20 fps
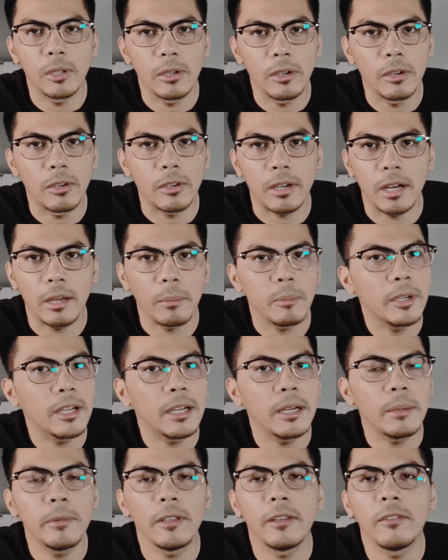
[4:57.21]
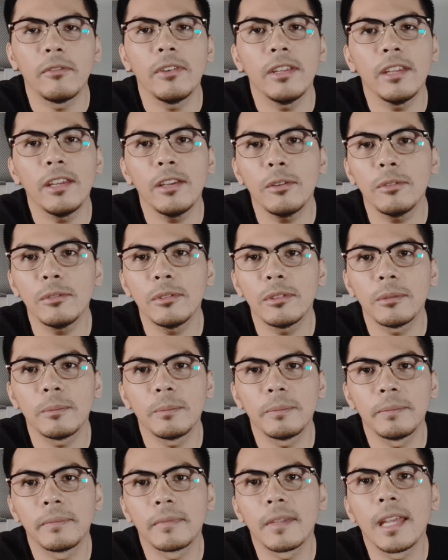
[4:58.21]
or upcoming videos.
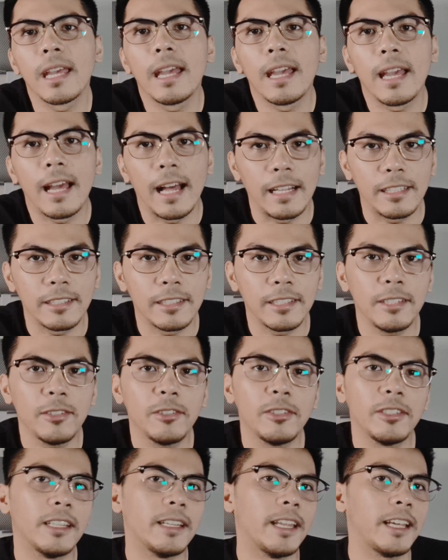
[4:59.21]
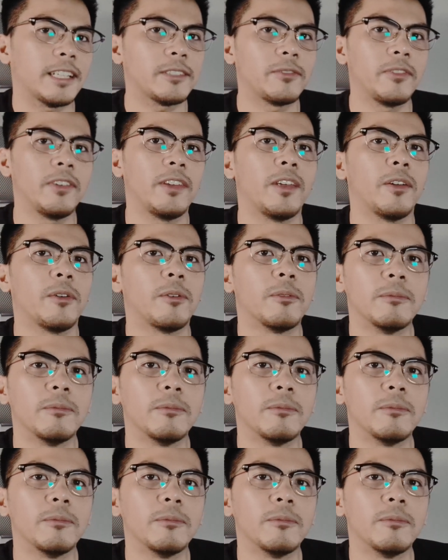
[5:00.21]
I'll see you in the next video.